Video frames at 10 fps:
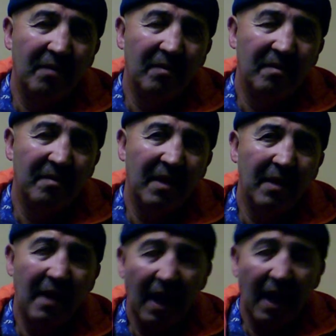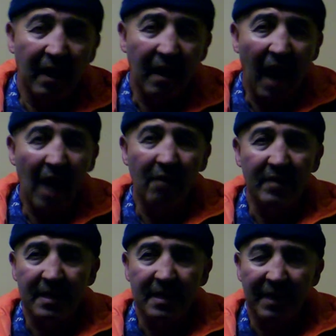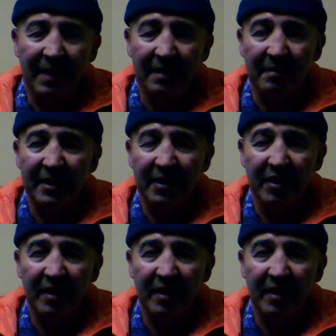they were like Gauss, the mathematician.